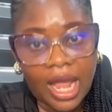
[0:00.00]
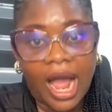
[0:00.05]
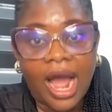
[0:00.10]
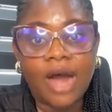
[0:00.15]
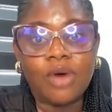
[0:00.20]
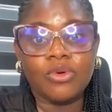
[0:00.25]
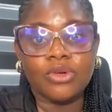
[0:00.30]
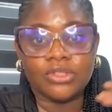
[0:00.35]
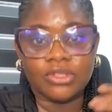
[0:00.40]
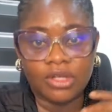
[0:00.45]

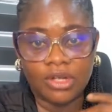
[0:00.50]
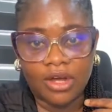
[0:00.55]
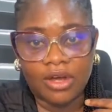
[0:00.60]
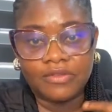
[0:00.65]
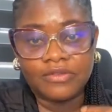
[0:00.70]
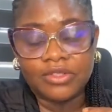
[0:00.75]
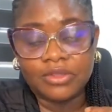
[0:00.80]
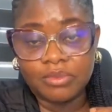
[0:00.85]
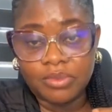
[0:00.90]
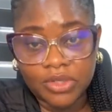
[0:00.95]
How was
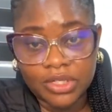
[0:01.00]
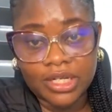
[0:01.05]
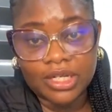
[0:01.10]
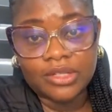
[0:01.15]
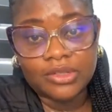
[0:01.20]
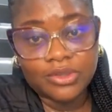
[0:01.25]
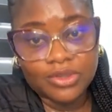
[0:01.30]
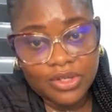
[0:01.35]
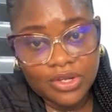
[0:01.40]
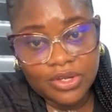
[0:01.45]
love
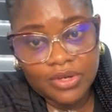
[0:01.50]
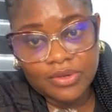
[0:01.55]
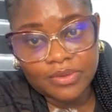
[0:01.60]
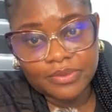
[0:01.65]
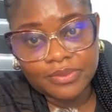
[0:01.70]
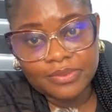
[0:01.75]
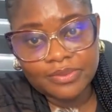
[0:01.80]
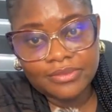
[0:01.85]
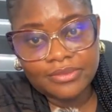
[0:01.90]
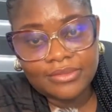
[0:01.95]
modeled to
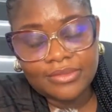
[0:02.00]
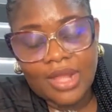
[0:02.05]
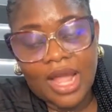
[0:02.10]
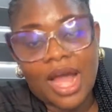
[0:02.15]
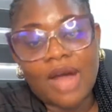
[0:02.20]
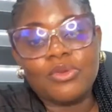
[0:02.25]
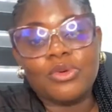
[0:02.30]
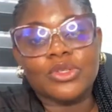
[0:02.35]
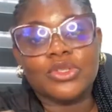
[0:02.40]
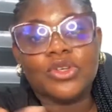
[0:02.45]
you?
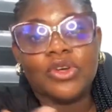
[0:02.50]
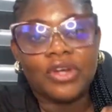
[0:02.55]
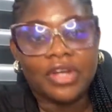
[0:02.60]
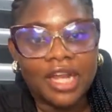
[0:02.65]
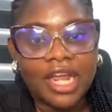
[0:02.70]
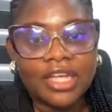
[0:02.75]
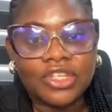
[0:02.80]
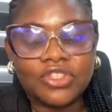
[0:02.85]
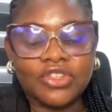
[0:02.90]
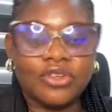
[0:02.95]
How was
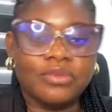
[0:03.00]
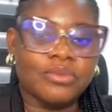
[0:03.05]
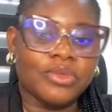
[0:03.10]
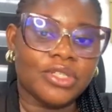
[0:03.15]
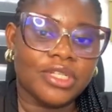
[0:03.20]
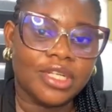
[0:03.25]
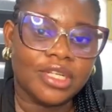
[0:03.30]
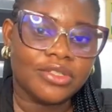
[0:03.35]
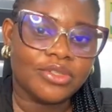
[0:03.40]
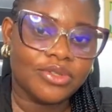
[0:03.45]
connection
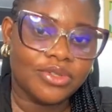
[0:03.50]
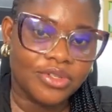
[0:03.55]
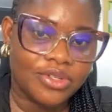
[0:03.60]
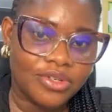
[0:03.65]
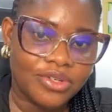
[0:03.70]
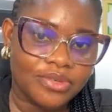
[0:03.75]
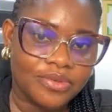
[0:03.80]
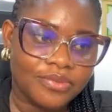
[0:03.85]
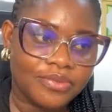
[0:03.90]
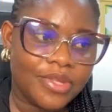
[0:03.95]
modeled to
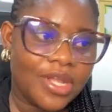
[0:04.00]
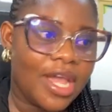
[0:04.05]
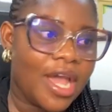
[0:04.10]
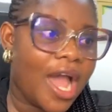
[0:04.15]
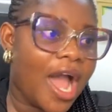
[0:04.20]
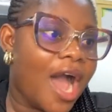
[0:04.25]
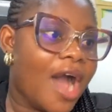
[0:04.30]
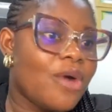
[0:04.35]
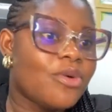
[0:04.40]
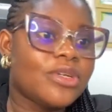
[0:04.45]
you?
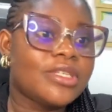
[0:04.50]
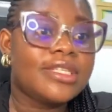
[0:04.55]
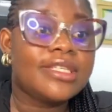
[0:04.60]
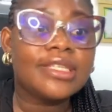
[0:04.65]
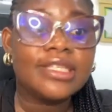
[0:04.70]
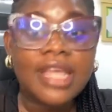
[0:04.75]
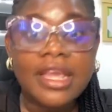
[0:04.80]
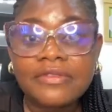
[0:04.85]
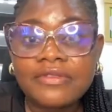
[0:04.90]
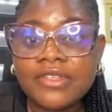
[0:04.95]
How
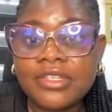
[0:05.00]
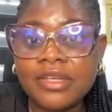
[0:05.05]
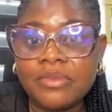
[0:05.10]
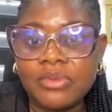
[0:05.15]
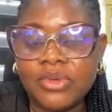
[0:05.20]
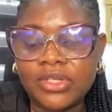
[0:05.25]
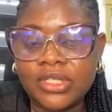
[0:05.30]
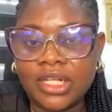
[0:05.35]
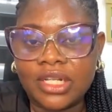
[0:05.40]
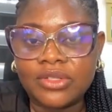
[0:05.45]
was
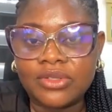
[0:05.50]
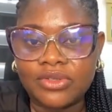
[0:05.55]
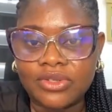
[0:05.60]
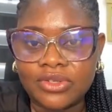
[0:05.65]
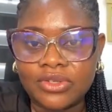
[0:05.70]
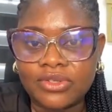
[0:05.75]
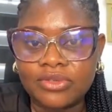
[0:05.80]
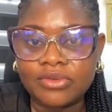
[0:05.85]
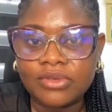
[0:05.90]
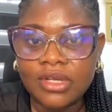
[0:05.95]
safety modeled
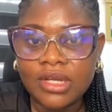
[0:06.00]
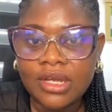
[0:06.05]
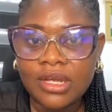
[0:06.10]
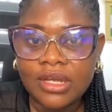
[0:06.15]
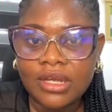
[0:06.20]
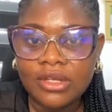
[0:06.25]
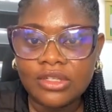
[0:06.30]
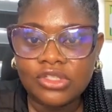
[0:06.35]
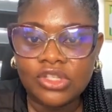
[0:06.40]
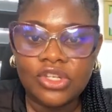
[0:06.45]
to you?
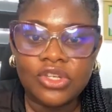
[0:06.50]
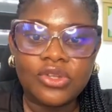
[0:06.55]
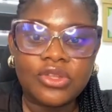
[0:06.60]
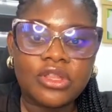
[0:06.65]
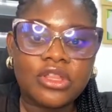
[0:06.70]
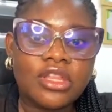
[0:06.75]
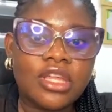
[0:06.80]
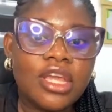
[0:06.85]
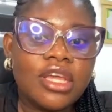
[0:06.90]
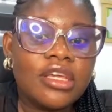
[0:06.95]
Do you
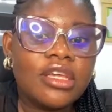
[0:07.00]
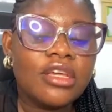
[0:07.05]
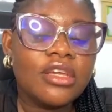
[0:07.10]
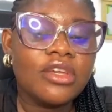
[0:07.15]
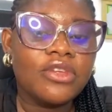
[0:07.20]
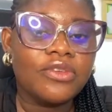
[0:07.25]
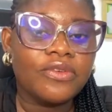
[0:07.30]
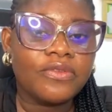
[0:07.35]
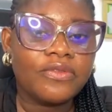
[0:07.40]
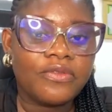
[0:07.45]

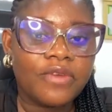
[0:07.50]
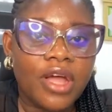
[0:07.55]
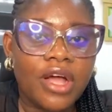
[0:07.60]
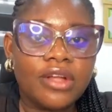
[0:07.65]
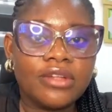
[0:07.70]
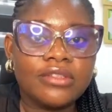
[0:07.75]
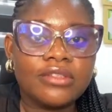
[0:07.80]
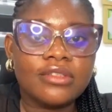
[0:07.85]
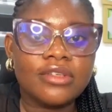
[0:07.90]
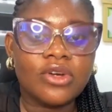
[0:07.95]
think you
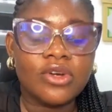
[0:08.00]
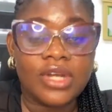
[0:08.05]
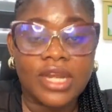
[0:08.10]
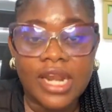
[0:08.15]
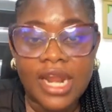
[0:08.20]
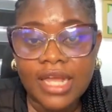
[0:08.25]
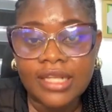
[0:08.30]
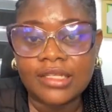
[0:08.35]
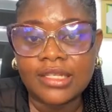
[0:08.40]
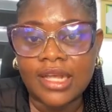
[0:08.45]
felt
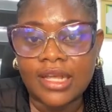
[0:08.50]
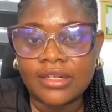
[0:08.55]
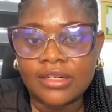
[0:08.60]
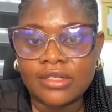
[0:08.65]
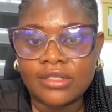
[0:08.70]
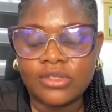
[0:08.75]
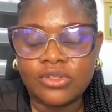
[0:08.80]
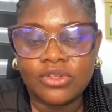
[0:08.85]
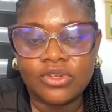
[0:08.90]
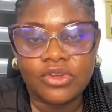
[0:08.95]
connected
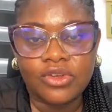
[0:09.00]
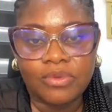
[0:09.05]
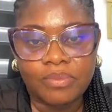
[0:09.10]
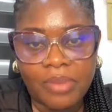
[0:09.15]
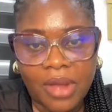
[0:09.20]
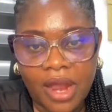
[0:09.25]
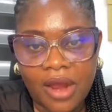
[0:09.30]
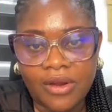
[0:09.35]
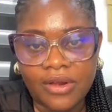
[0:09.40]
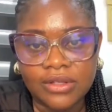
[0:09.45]
to your
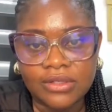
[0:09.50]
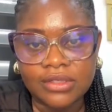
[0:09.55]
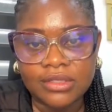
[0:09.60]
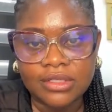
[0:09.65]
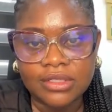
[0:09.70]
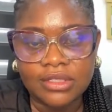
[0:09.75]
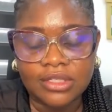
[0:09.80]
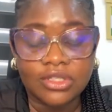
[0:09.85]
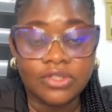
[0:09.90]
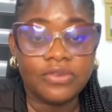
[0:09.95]

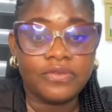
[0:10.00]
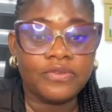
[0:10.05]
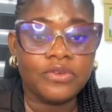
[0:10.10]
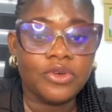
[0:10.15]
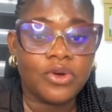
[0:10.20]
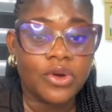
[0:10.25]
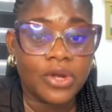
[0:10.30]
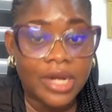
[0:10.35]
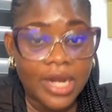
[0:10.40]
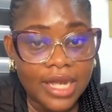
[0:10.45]
parents? Did you
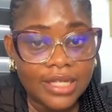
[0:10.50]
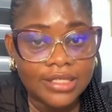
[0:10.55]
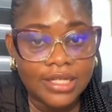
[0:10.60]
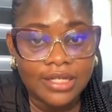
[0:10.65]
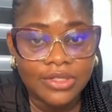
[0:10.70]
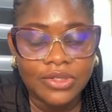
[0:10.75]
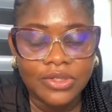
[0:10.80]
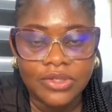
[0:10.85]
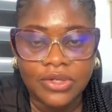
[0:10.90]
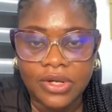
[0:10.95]
feel
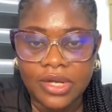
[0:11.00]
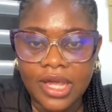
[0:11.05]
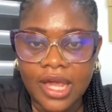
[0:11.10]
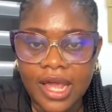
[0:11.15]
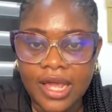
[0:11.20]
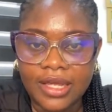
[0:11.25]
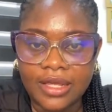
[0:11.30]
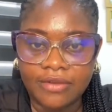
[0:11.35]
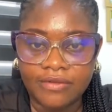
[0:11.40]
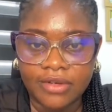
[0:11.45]
connected to your
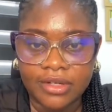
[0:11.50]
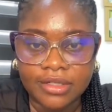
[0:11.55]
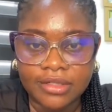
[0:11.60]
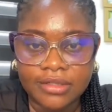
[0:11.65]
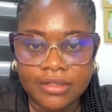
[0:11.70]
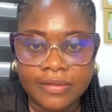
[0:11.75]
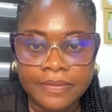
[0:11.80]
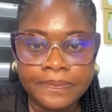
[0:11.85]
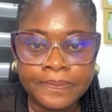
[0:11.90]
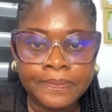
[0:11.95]

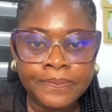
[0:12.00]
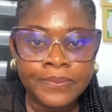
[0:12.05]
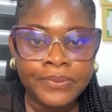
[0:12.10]
caregivers?